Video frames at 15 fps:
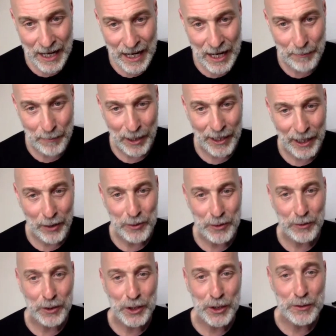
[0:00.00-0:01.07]
I know
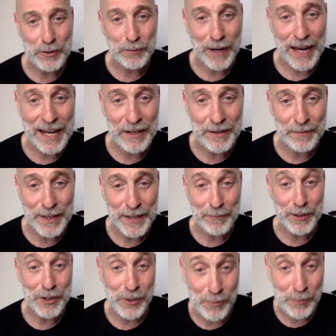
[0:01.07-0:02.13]
you're a huge fan of the
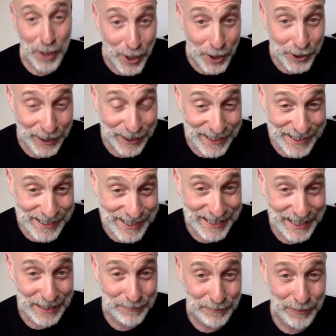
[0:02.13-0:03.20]
original Hercules,
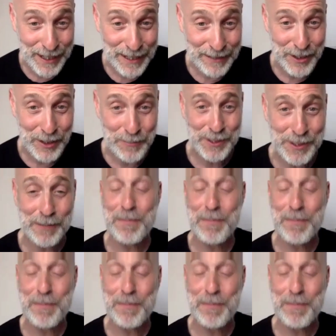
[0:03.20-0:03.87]
Steve Reeves, who was a